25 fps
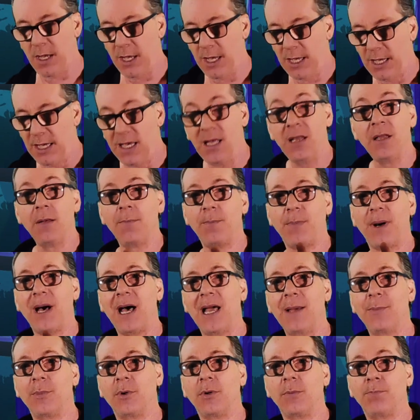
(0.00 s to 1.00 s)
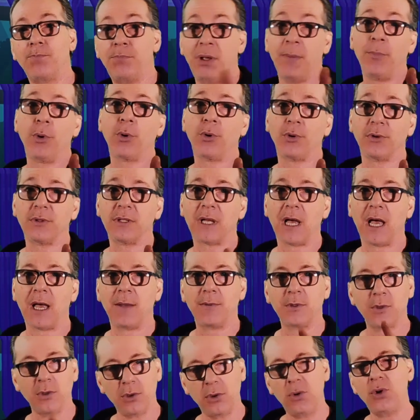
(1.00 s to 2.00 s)
In the Bible, biblical
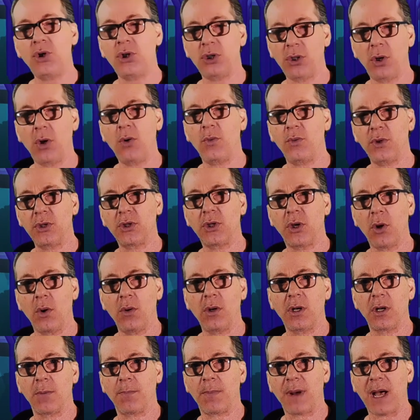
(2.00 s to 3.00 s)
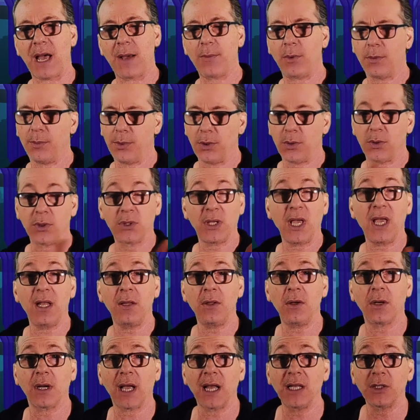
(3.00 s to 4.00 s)
times, and you should always go to the Bible because, hey,
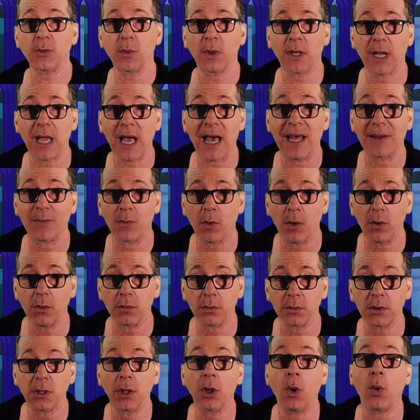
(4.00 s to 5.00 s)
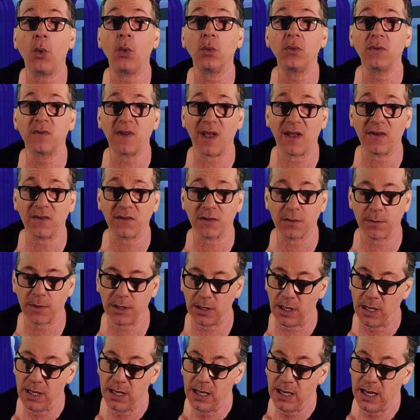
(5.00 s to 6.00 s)
look, that's what God wrote, the Old
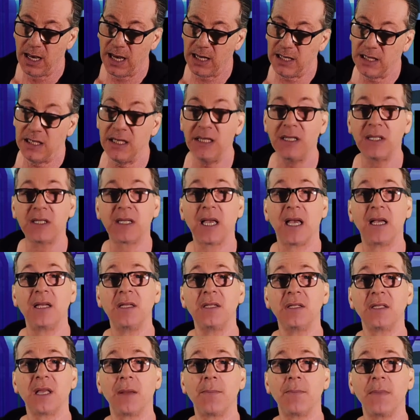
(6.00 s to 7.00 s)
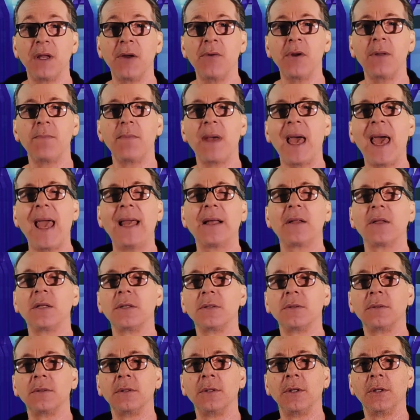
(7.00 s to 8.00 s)
Testament. And he says that Mary
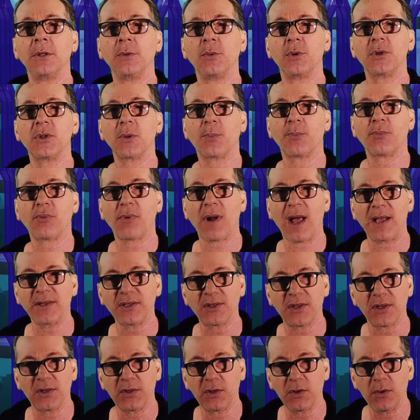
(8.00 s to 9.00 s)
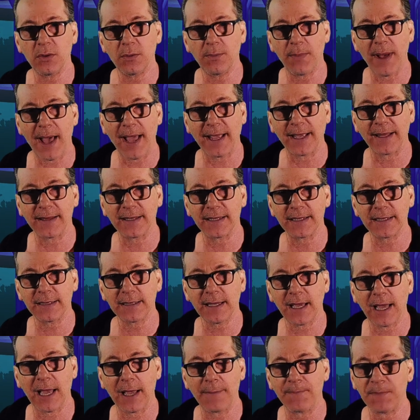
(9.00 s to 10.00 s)
Magdalene was a prostitute back in this
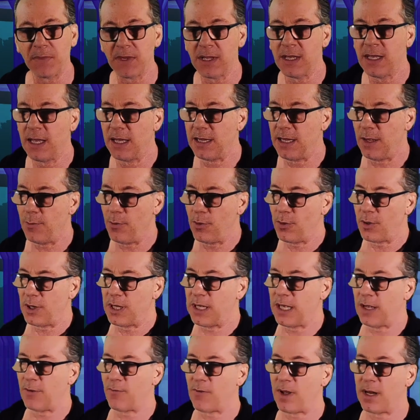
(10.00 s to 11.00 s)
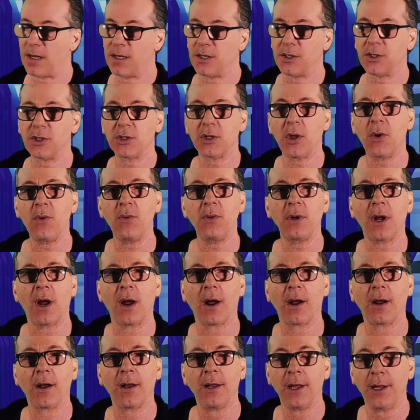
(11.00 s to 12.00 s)
time, and they were going to get ready to stone
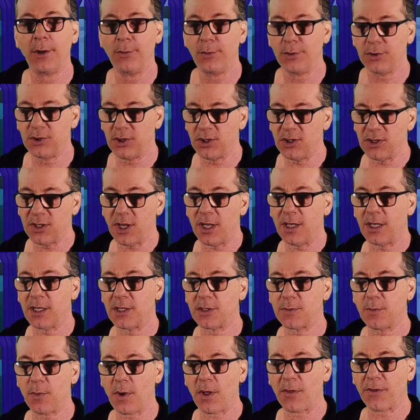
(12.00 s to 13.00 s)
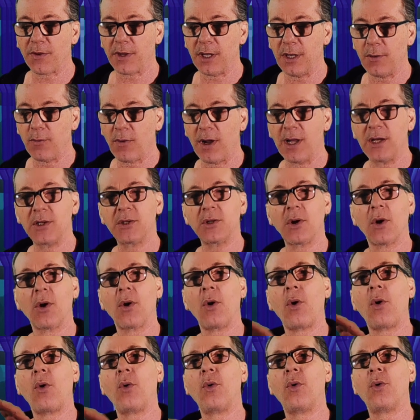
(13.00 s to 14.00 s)
her. Well, just like his mother, he raised her
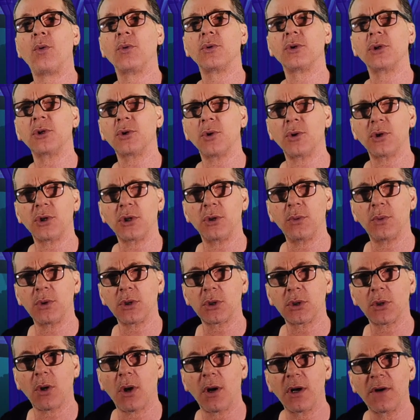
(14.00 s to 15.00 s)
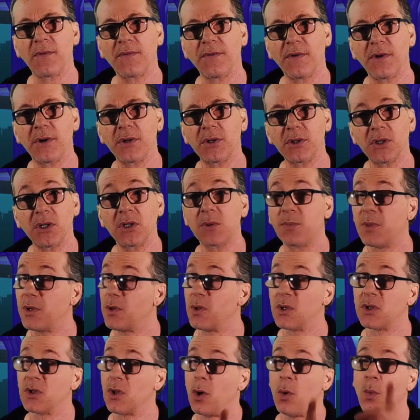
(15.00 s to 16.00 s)
whole just because she was sorry for her sins,
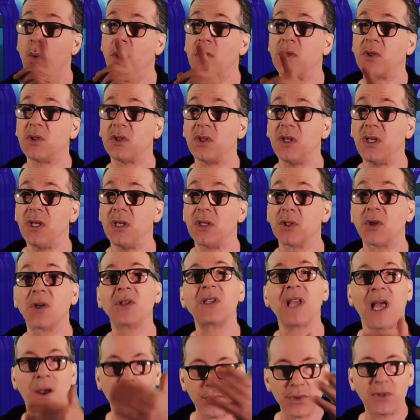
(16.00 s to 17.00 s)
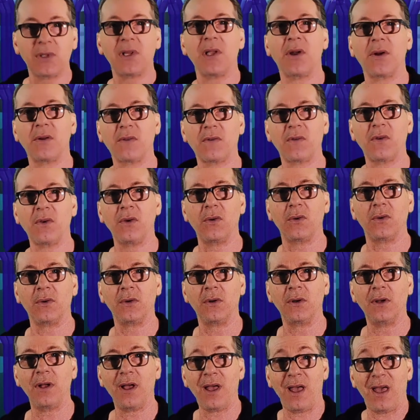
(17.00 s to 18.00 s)
because no one sees, because I was there
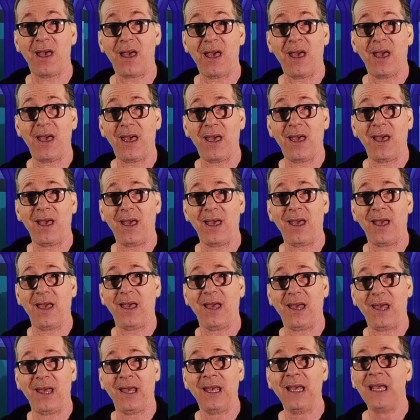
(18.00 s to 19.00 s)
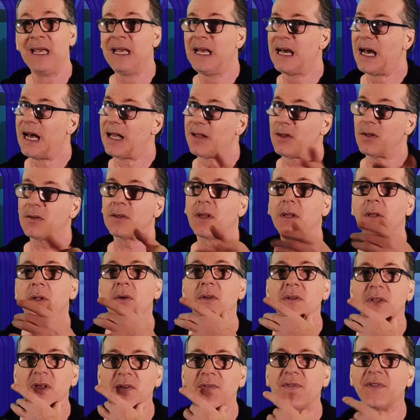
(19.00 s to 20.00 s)
too. I looked a
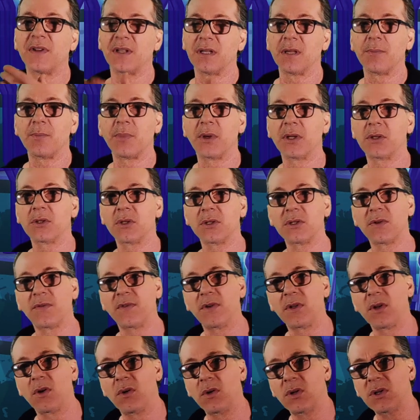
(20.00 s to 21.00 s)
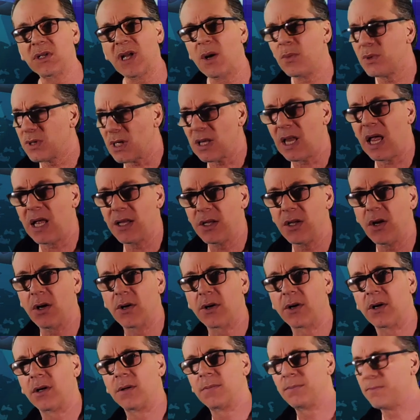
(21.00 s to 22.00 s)
little different in the pictures, if you notice. I was a lot
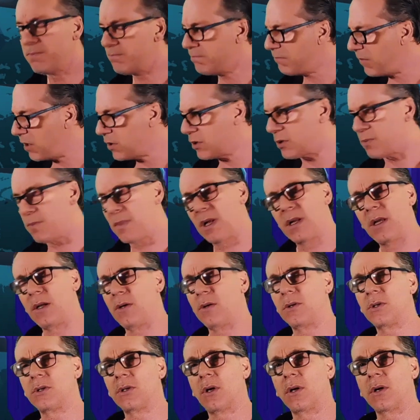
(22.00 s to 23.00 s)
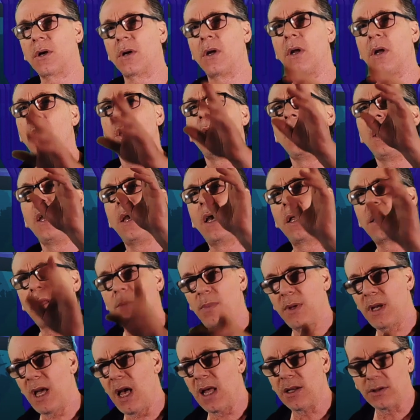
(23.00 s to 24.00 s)
younger, many years younger. And to
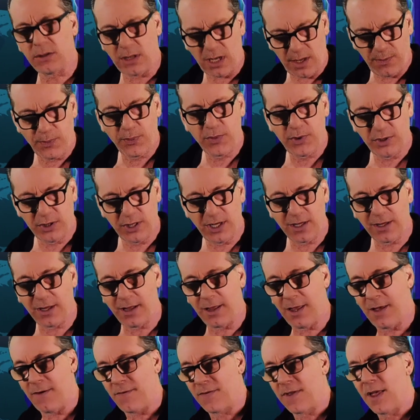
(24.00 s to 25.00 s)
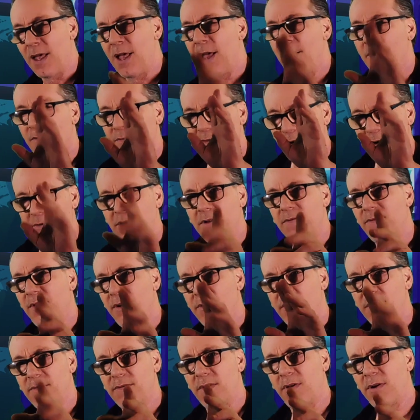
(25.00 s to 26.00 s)
be honest, I appreciate the very,
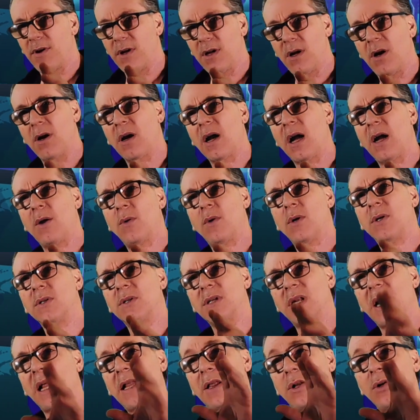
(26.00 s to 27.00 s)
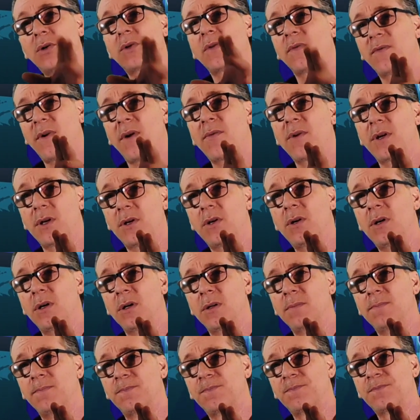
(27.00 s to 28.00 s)
very, very young I was, and I looked very
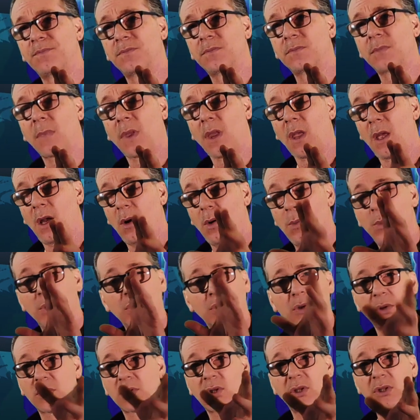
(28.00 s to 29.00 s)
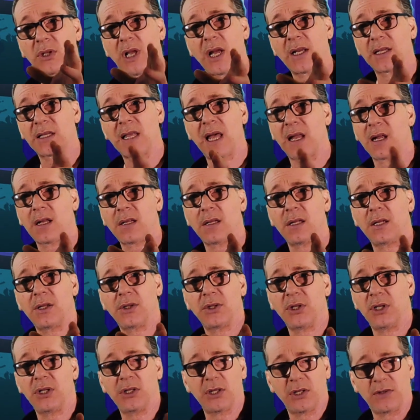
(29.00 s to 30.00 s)
good. Almost looked identically to
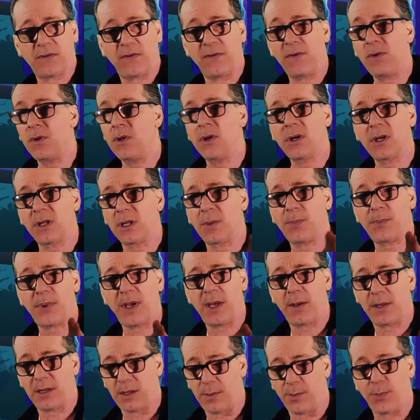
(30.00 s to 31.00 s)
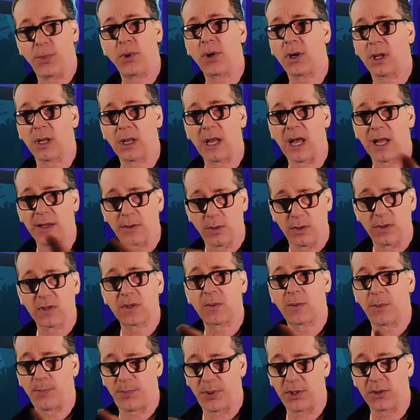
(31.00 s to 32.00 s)
Jesus. If you look in the book a lot, it's
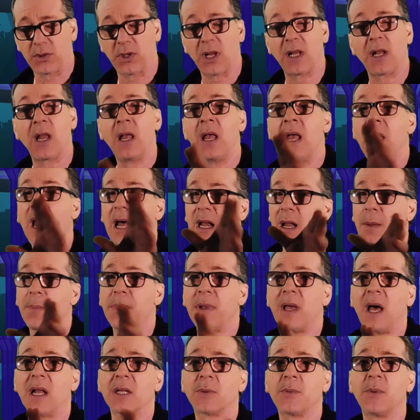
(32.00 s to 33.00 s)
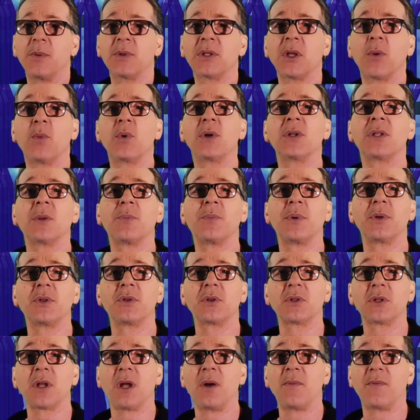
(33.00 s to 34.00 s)
the picture, and I'll be honest, people say, where's the
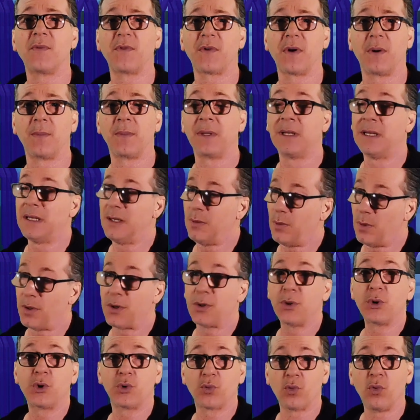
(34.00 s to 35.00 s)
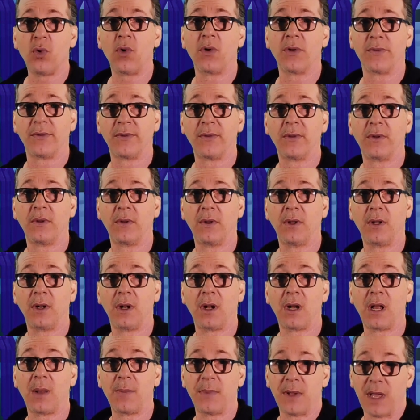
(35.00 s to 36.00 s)
pictures come from? Well, they're drawn. You know,
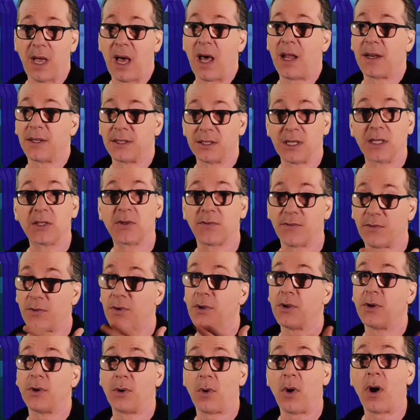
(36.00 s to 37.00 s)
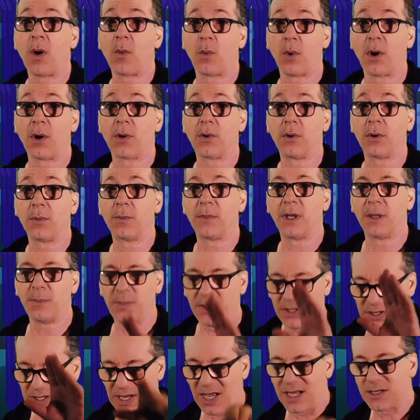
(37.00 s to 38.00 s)
and I'll be honest, that's really good artwork on me.
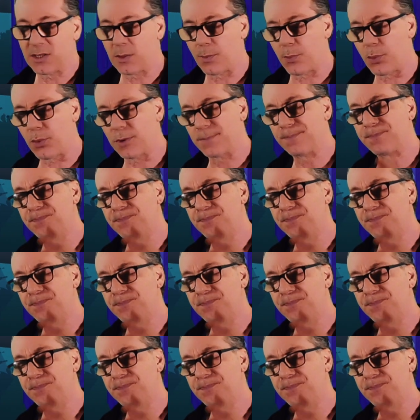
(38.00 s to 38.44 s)
Besides the point,